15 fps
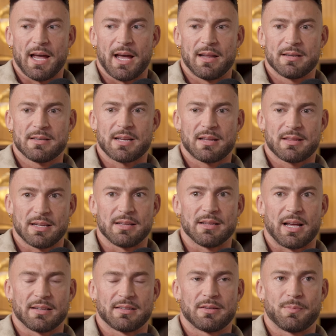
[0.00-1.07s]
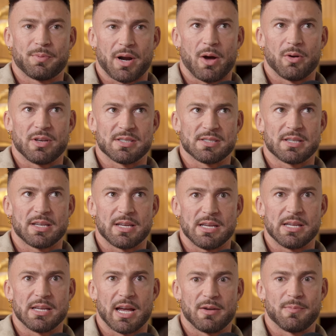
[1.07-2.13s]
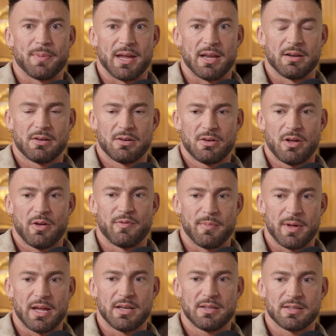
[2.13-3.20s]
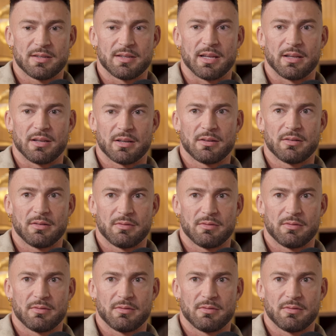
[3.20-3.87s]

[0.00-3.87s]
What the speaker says: And I think that's the proudest he had been of me, to think